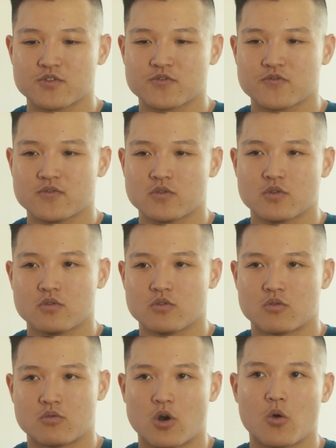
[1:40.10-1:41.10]
of
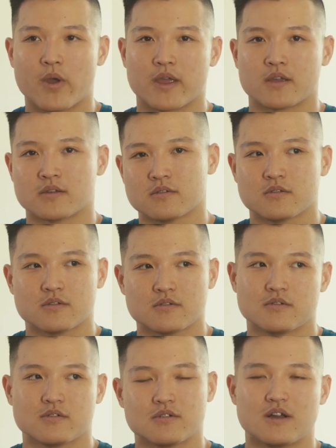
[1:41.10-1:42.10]
rowing,
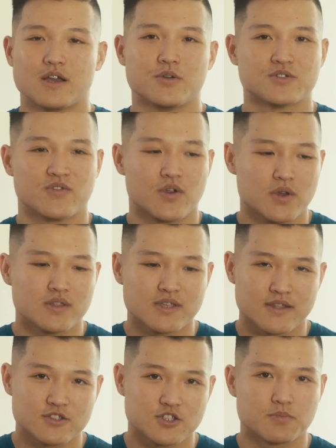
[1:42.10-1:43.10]
it was a very
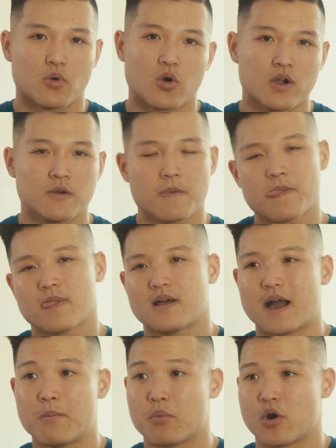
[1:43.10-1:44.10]
intense sport.
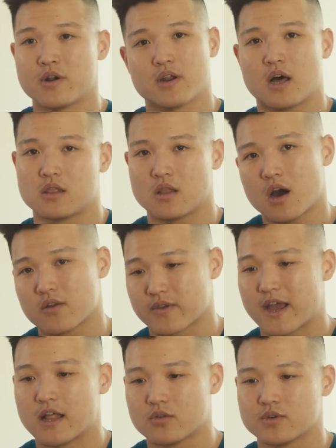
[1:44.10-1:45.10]
I burned a lot of
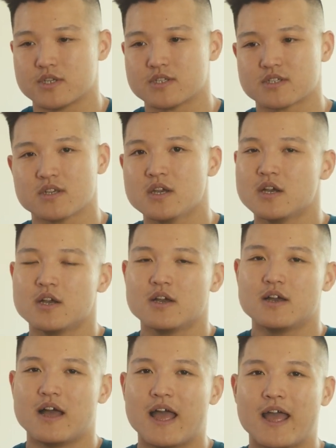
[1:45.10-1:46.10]
calories,
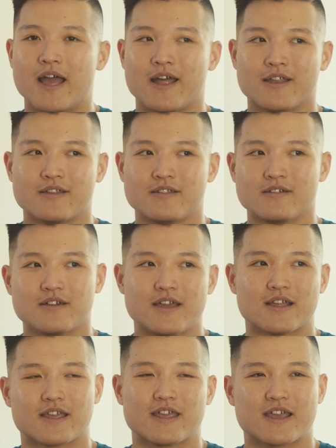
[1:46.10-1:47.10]
and
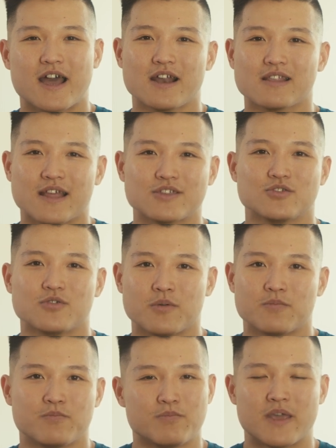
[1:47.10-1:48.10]
it kind of led to a
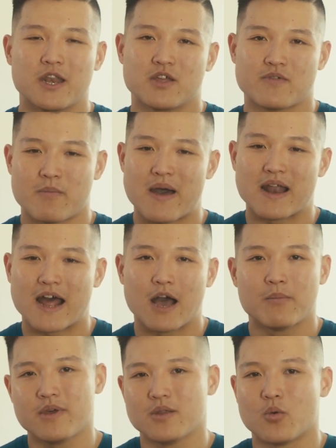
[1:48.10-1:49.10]
beginning of a bad
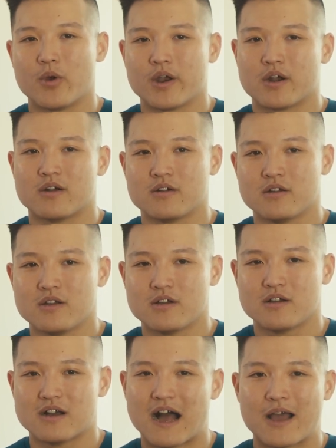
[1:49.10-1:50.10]
habit where
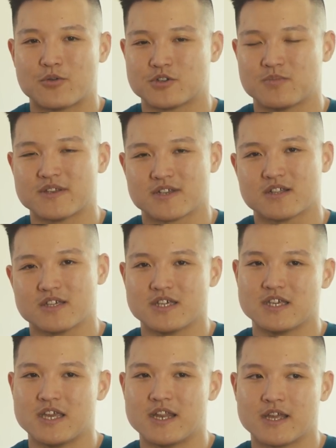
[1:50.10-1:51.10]
I was basically
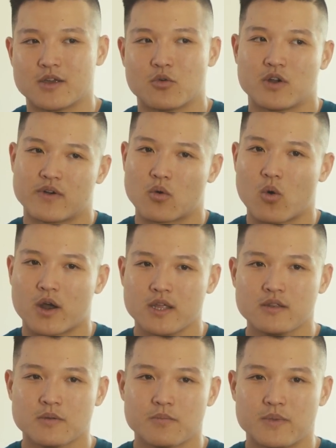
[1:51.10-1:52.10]
eating whatever I
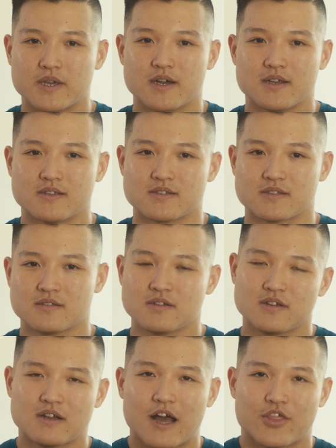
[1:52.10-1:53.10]
wanted, because
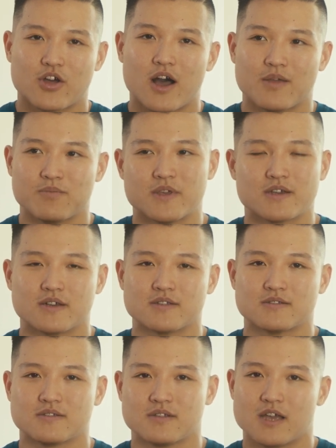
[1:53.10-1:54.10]
I thought
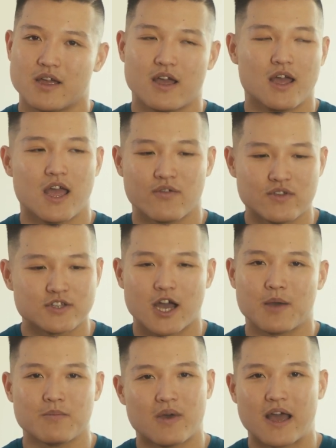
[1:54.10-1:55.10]
because every
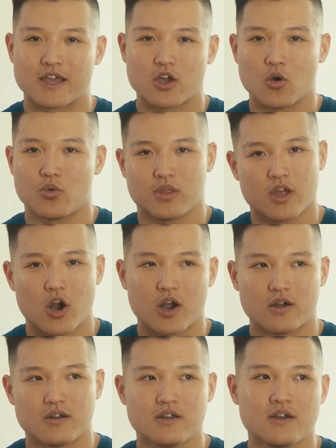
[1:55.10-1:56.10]
time I go really
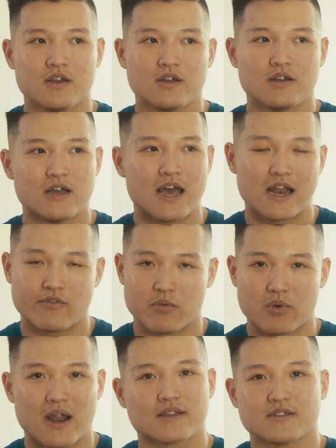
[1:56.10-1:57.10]
hard at every
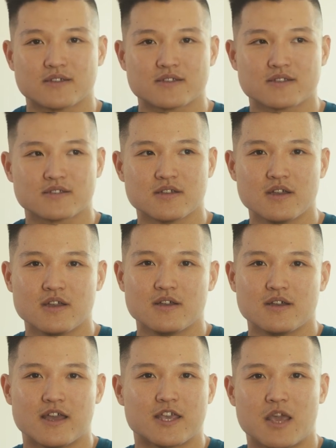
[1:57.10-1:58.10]
practice,
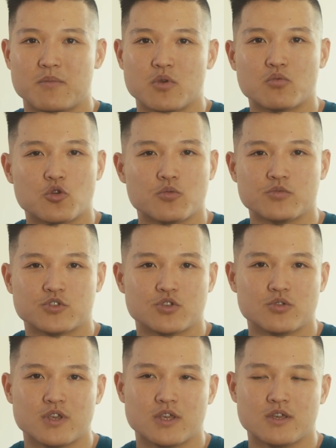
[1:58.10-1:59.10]
it gave me room to
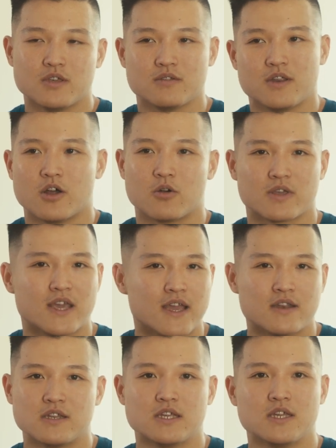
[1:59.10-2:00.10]
eat, you know,
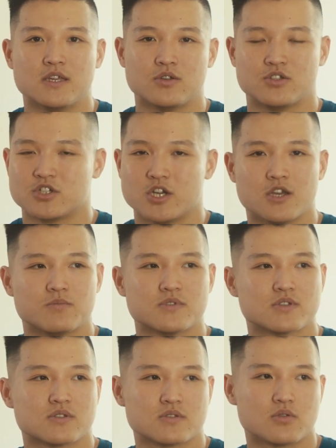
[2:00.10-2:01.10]
candy or
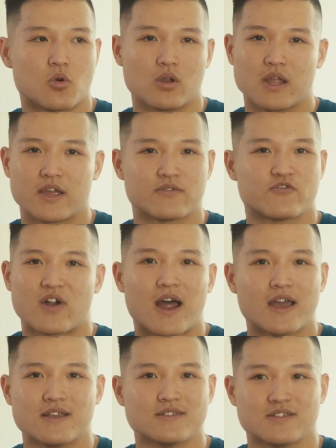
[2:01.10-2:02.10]
chips or like
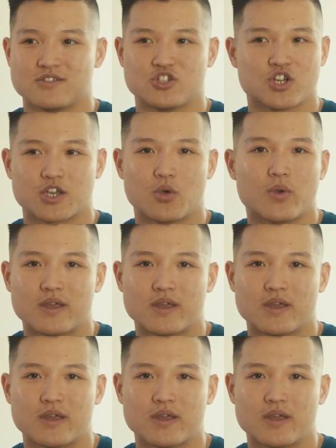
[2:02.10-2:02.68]
fries and chicken